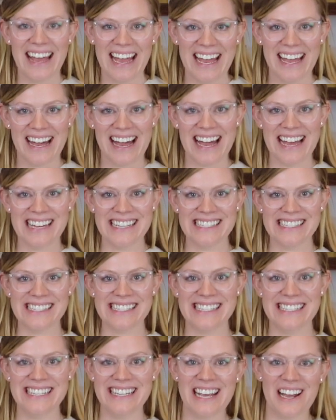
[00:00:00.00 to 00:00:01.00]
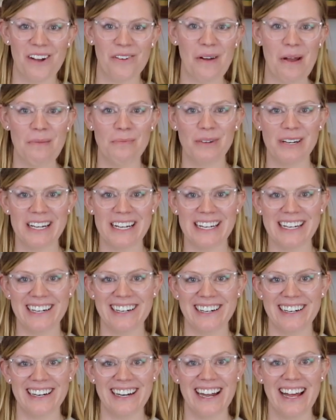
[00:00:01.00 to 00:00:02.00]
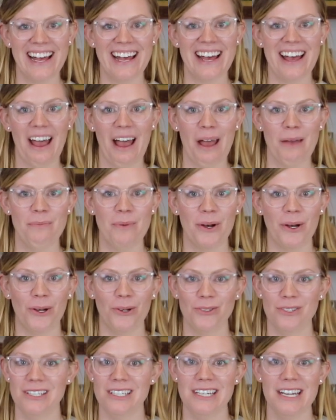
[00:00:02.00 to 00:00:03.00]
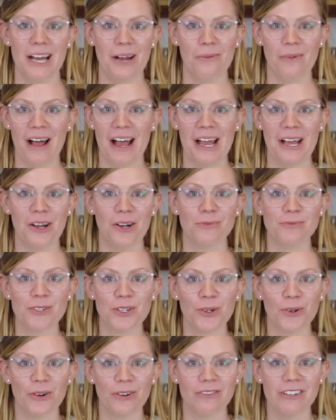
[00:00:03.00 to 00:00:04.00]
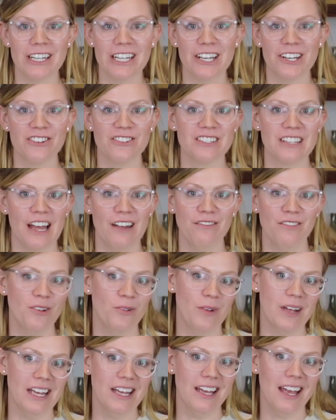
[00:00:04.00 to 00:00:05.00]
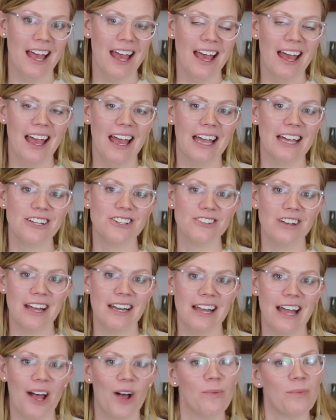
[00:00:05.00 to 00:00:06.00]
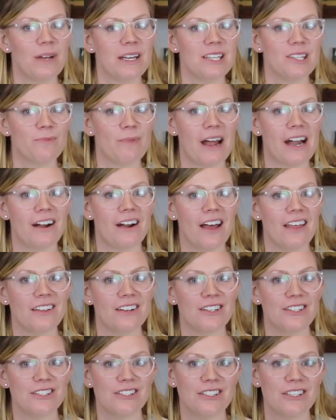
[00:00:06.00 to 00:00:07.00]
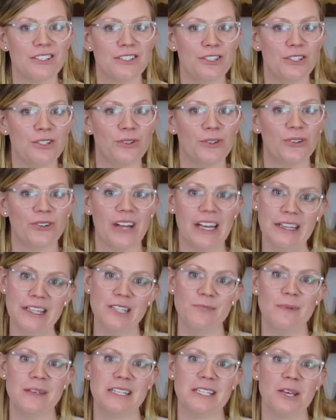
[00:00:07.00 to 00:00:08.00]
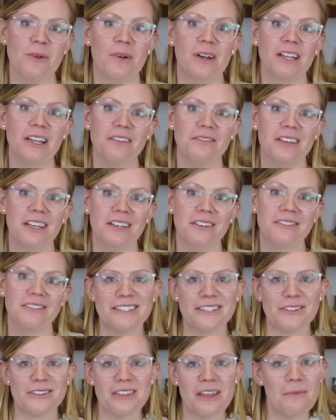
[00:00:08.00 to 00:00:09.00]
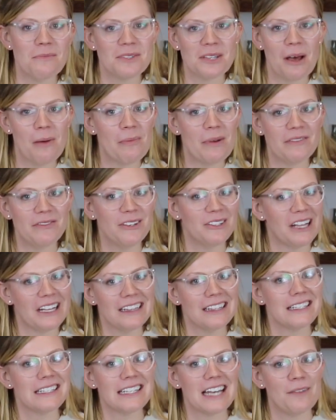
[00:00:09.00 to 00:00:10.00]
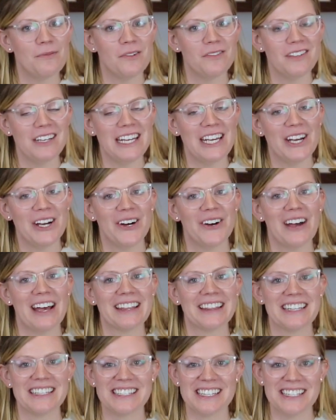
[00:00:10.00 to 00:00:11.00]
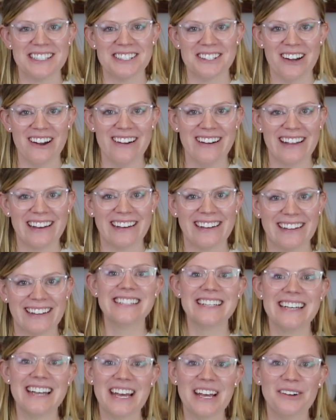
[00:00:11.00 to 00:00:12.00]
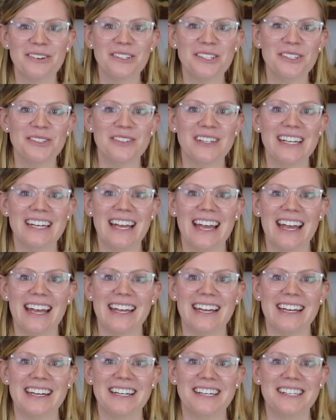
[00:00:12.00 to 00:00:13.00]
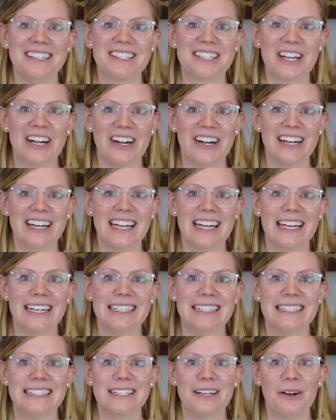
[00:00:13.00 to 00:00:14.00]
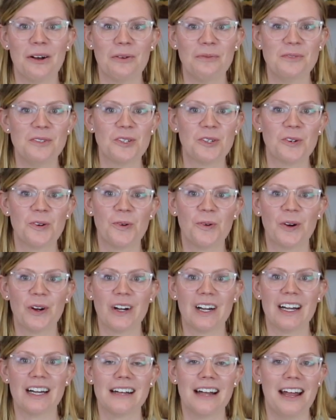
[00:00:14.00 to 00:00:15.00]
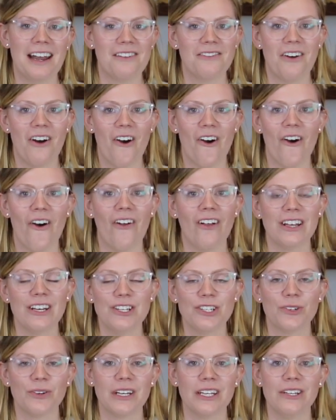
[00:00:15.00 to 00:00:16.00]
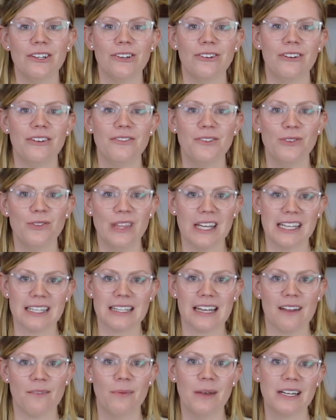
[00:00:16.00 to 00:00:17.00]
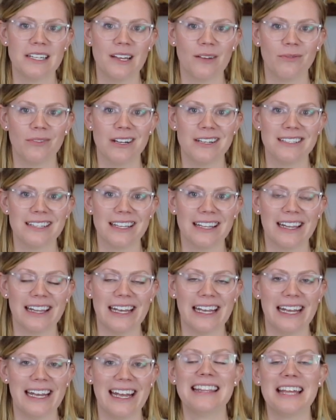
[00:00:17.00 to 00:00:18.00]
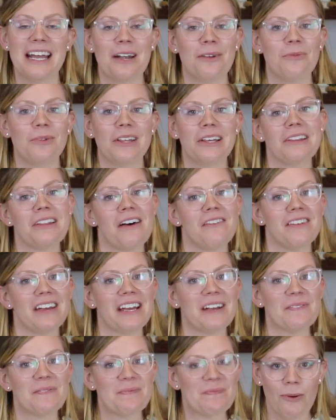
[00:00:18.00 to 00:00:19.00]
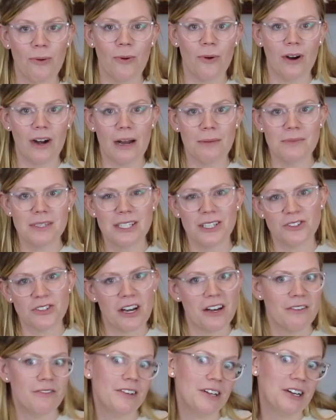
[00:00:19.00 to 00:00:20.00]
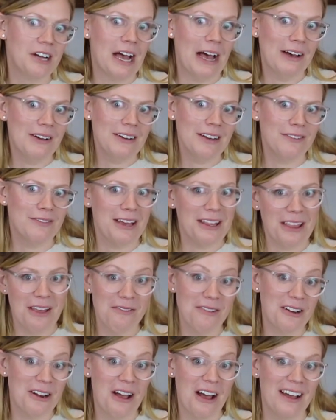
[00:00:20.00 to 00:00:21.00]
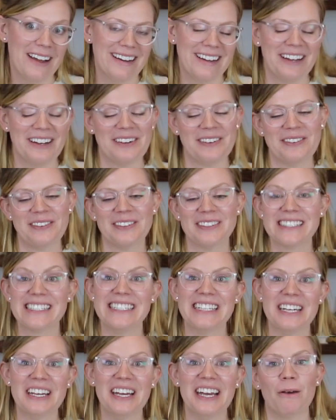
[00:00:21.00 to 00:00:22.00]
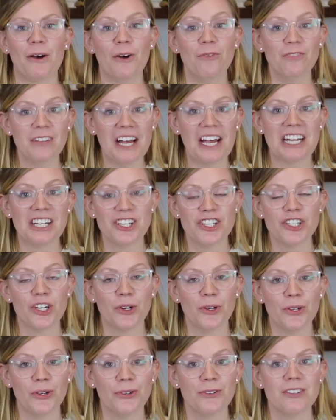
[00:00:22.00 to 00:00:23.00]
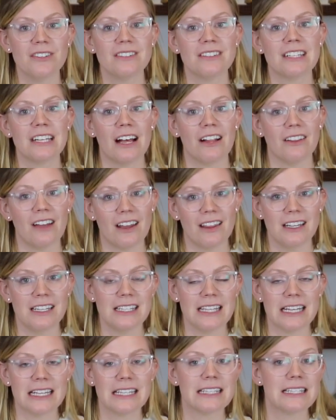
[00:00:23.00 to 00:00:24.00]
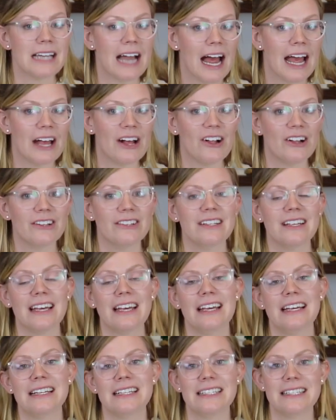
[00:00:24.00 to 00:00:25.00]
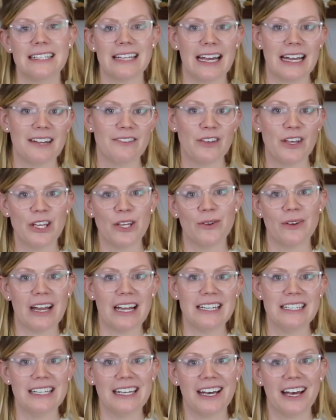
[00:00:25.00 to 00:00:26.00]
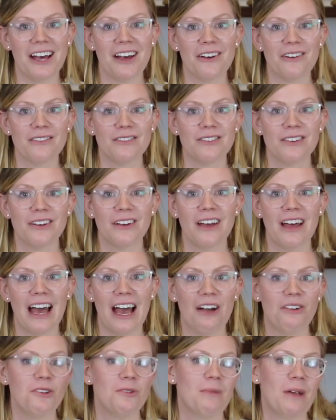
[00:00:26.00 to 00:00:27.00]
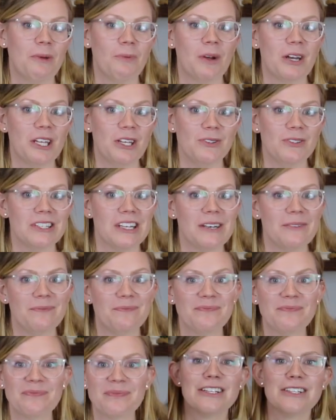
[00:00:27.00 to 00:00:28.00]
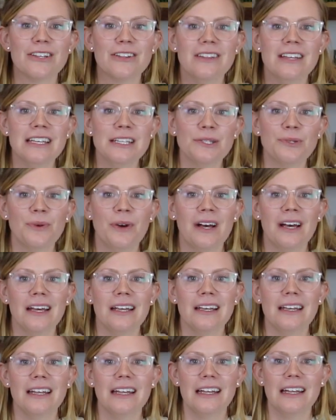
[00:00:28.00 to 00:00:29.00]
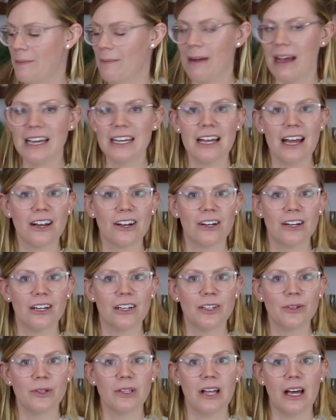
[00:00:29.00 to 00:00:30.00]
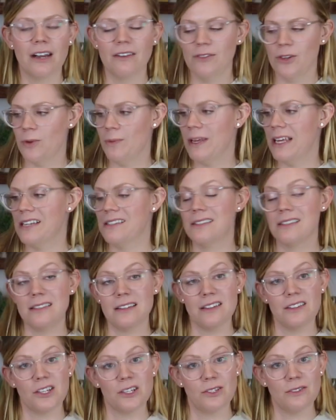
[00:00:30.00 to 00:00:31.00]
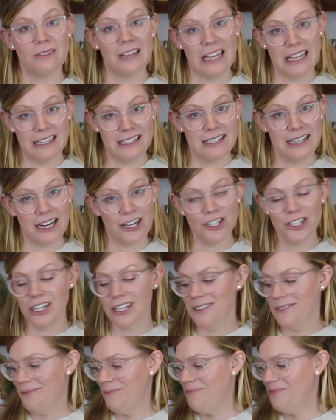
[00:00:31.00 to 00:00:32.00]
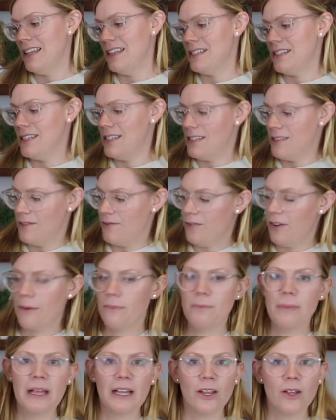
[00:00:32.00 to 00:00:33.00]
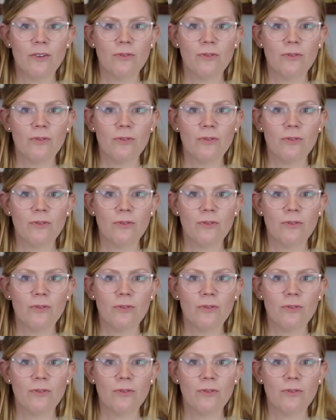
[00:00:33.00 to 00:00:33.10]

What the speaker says: Hey guys, DIY Bree here. I post DIY home decor videos every week and try to help and inspire others to create the space they want to live in. So thumbs up if you like this type of video and let's get started. Today we're doing a Target home decor kind of a haul and showing you a few things that I picked up recently that I'm really loving, or I'm still trying to figure out if I love or not. We'll see. But hopefully I can show you a lot of these things styled to kind of get you an idea of how you might want to use it. So this one might not occur to a lot of you because it's in the kids section. This is from Pillow